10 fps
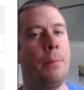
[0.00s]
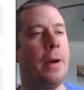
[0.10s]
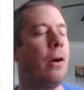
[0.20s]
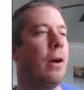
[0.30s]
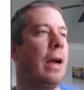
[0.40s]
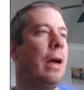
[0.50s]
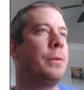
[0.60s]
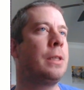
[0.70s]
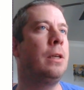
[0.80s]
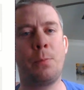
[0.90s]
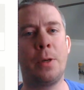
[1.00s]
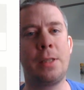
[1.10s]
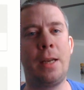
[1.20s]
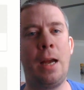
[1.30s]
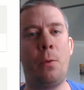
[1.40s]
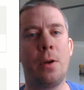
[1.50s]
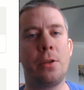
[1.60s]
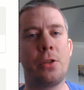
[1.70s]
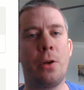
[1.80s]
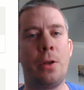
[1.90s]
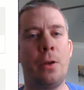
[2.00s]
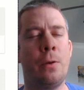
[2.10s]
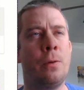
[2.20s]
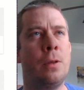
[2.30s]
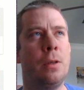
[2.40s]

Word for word: Power Apps, but today I wanted to show you,